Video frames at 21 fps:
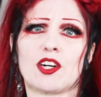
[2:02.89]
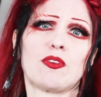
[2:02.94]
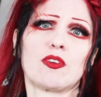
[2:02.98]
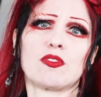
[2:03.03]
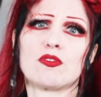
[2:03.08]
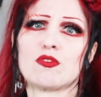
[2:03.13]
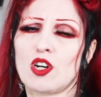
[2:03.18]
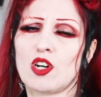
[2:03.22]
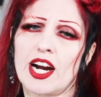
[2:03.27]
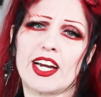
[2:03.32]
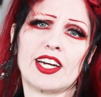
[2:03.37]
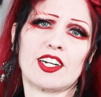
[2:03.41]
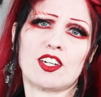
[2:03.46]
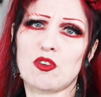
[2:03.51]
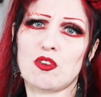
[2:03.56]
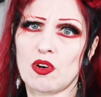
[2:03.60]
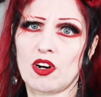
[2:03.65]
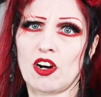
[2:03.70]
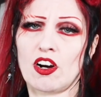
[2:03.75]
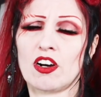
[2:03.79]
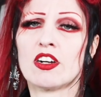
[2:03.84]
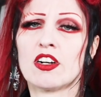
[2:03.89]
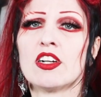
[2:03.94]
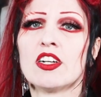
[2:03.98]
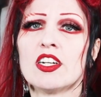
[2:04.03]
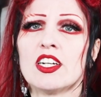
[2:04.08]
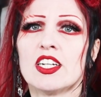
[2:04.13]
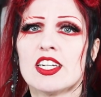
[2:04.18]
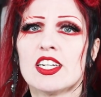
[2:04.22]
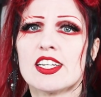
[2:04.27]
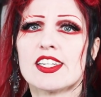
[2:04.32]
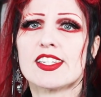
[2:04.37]
go cry in a corner.
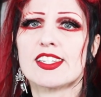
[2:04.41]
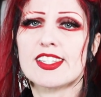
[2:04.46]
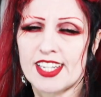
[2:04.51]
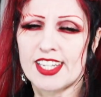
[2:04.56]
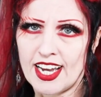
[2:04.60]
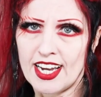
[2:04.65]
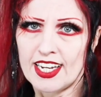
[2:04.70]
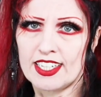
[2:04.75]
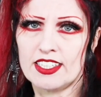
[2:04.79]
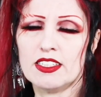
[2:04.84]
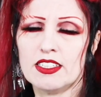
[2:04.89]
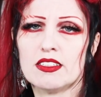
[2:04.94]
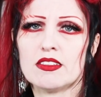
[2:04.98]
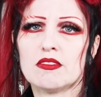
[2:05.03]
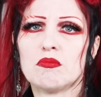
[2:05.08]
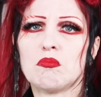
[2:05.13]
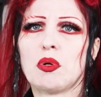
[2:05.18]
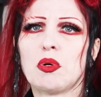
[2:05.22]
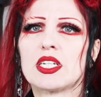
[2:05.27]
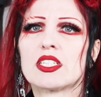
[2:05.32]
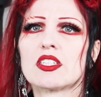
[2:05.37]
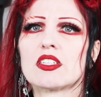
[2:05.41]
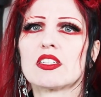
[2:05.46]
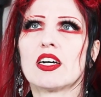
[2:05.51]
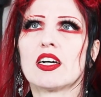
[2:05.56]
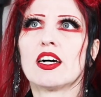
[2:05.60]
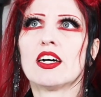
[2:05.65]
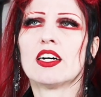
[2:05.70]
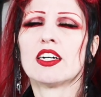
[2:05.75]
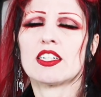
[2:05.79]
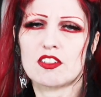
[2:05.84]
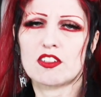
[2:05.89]
Sad, but
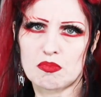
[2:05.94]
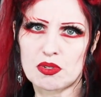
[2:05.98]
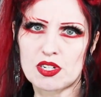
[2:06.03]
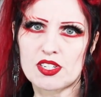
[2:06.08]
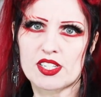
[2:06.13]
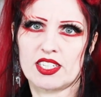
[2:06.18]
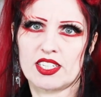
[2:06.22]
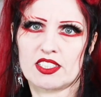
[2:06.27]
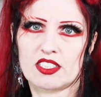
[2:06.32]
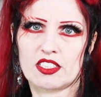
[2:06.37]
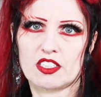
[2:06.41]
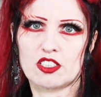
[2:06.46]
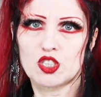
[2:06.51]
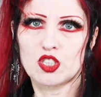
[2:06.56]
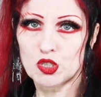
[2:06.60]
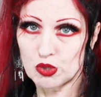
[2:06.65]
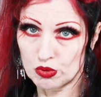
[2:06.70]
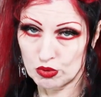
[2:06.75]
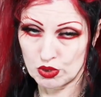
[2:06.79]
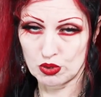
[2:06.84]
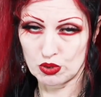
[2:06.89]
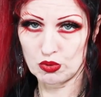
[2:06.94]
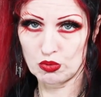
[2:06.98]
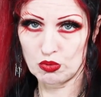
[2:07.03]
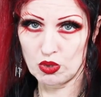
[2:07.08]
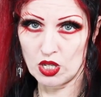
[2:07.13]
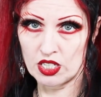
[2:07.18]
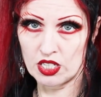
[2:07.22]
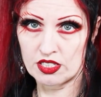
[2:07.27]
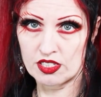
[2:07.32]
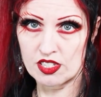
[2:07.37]
100% true.